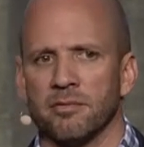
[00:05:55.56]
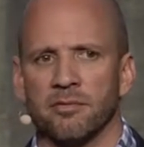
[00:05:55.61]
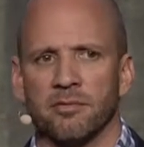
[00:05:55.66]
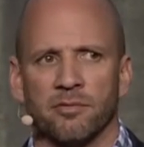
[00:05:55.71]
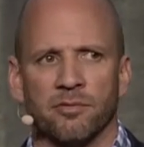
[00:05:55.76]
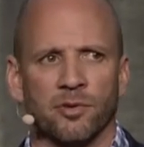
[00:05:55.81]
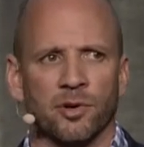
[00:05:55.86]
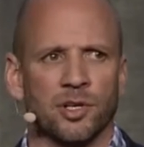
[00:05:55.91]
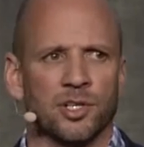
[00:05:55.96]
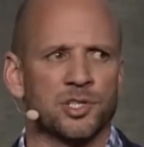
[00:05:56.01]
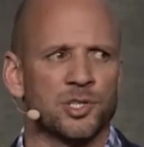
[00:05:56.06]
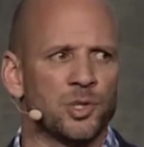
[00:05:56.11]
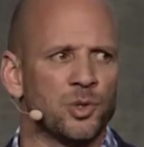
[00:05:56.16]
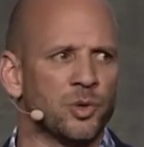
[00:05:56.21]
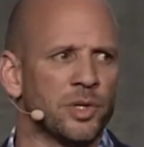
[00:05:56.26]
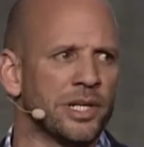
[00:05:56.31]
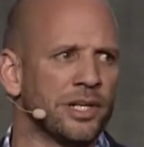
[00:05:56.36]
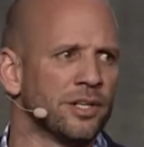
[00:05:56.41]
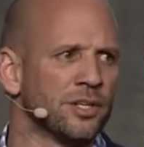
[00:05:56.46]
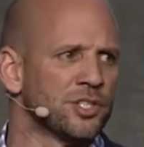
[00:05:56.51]
for a two
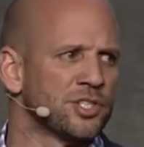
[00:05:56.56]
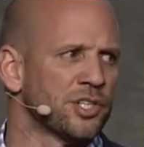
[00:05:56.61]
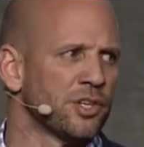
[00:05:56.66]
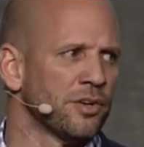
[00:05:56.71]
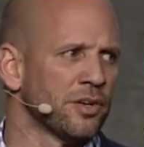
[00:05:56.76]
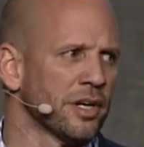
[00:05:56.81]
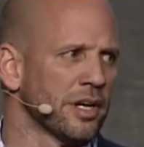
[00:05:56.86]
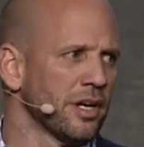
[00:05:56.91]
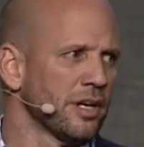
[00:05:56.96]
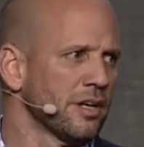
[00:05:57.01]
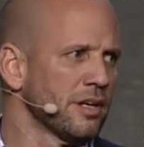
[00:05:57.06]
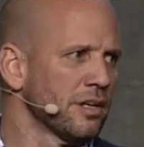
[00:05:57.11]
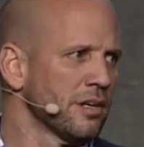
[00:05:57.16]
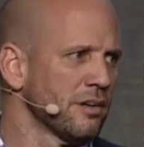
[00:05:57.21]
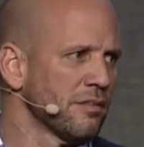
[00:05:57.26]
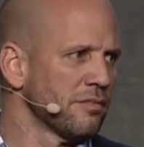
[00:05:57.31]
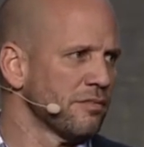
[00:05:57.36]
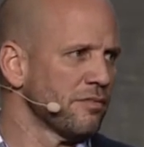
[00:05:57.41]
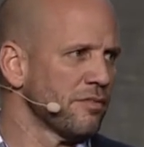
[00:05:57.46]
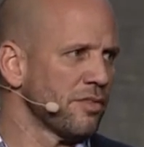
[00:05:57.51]
year journey
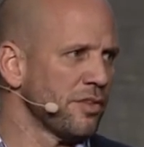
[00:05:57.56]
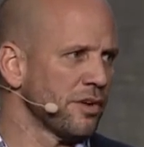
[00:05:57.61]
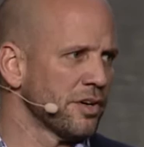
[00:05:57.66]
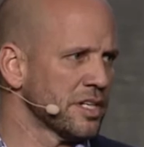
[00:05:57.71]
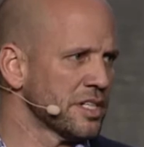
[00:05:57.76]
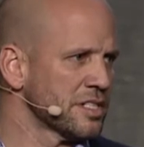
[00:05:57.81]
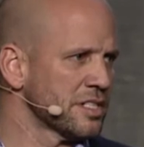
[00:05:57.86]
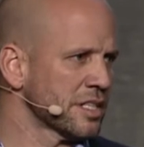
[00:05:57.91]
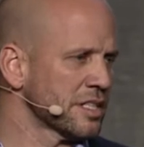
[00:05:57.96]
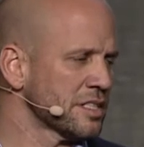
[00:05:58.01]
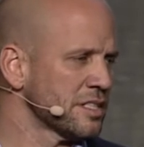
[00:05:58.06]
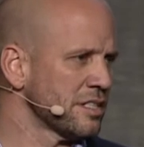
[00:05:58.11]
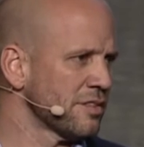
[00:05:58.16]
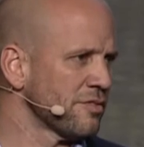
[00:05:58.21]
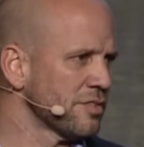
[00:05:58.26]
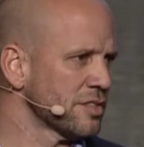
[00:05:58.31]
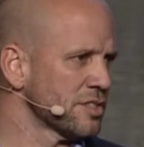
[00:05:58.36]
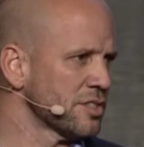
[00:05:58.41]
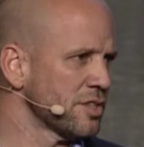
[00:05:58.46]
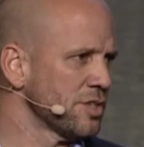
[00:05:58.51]
of 36
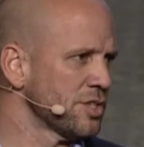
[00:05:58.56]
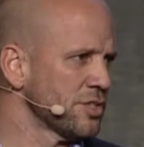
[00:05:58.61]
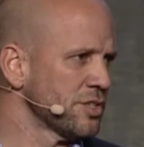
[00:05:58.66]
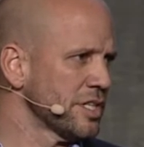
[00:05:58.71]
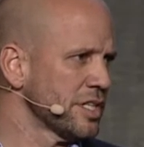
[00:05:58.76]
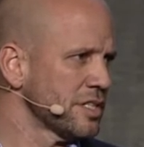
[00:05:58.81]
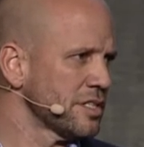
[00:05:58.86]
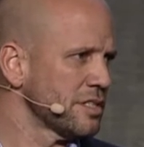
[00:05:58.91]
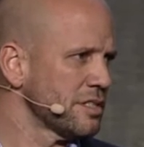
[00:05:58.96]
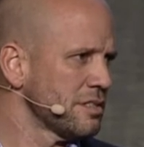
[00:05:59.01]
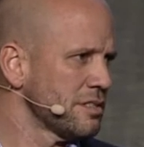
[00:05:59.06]
different surgeries,